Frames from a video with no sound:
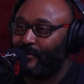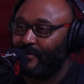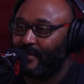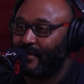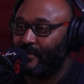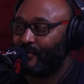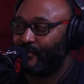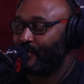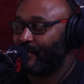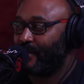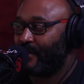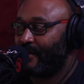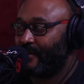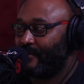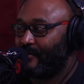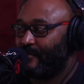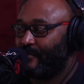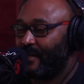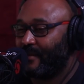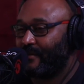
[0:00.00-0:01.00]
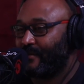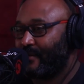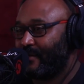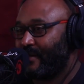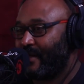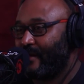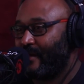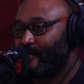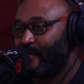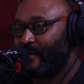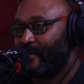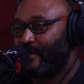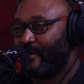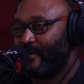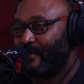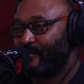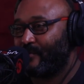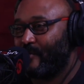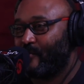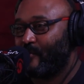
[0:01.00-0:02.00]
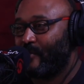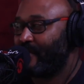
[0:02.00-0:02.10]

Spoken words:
it's interesting that you mentioned that, because when